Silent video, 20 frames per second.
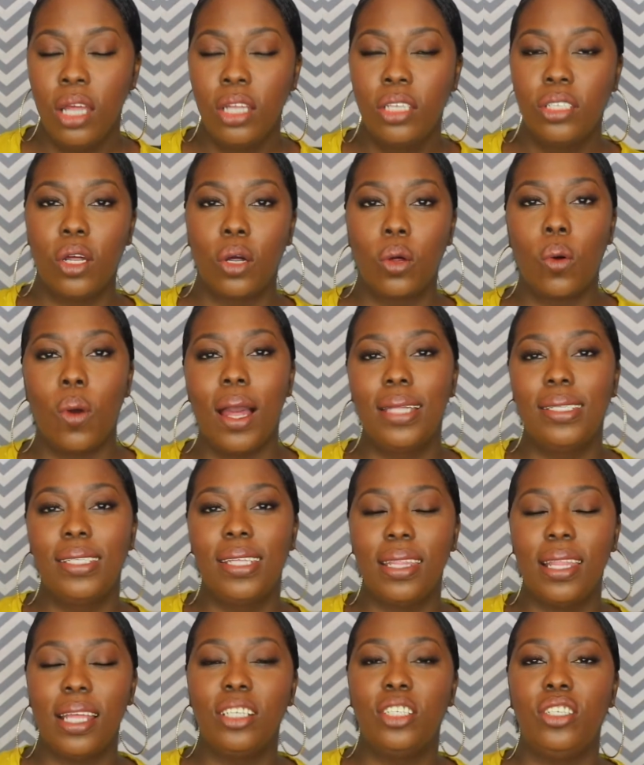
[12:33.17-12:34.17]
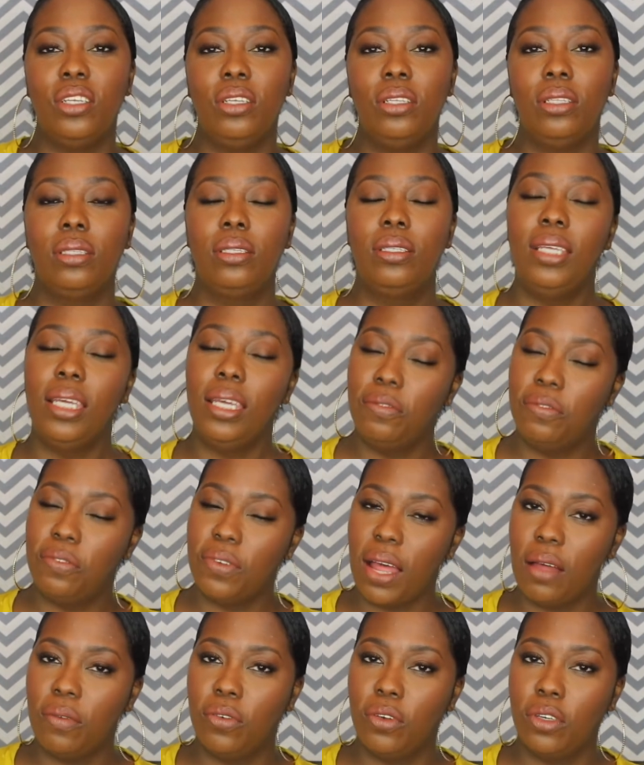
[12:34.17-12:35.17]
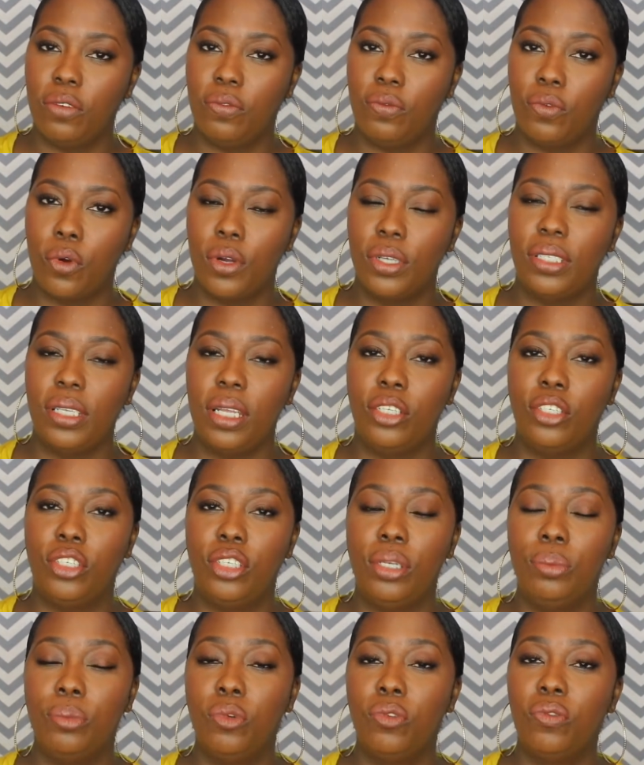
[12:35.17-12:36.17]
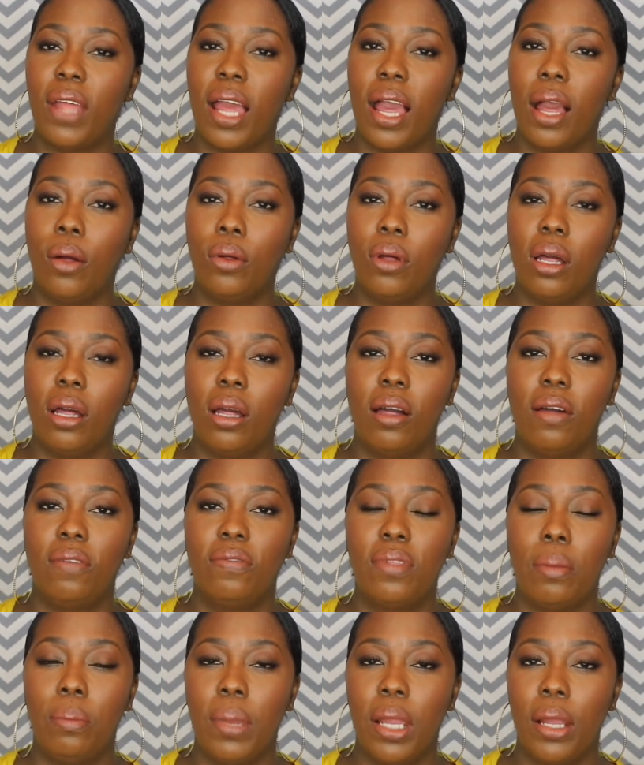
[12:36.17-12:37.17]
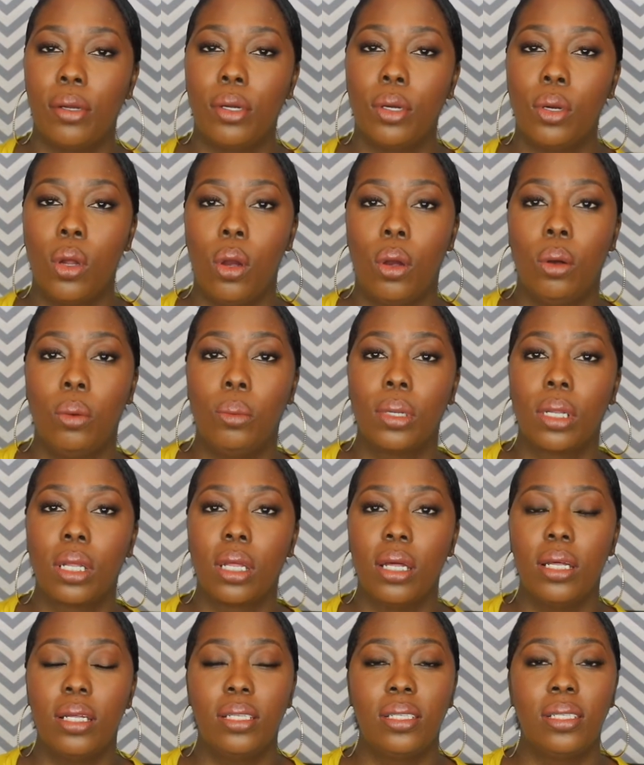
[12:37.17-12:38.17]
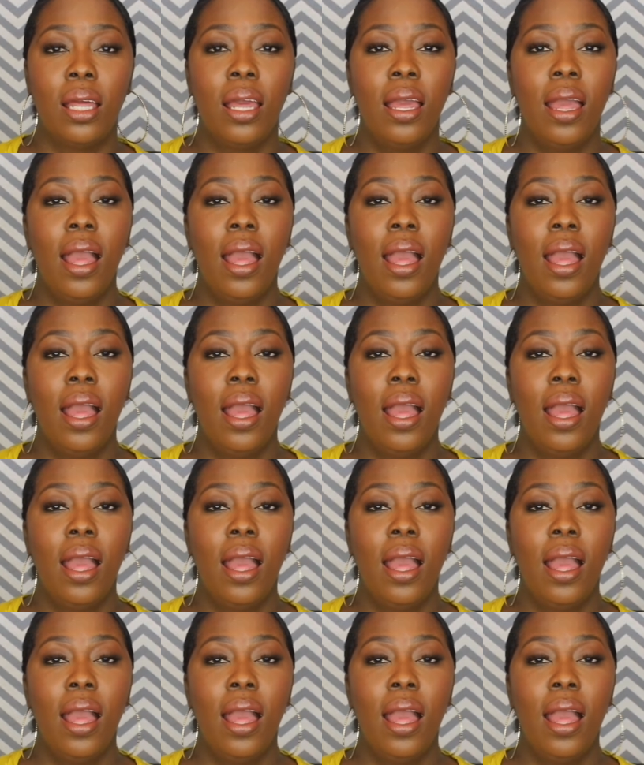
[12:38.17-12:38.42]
So Quad said that she did file for divorce and she moved out of the marital home because